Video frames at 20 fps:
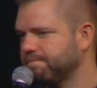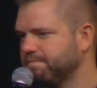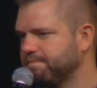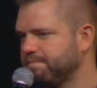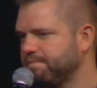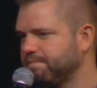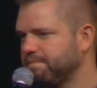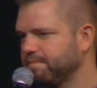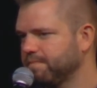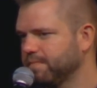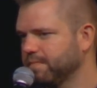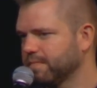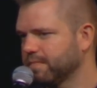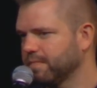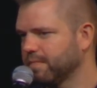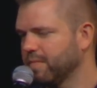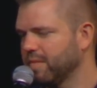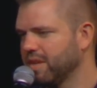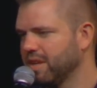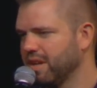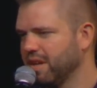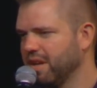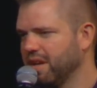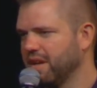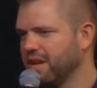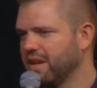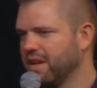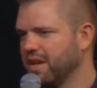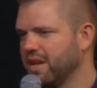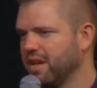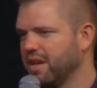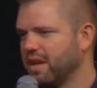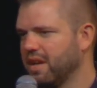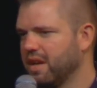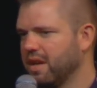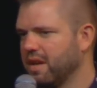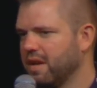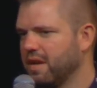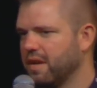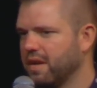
Nothing is said.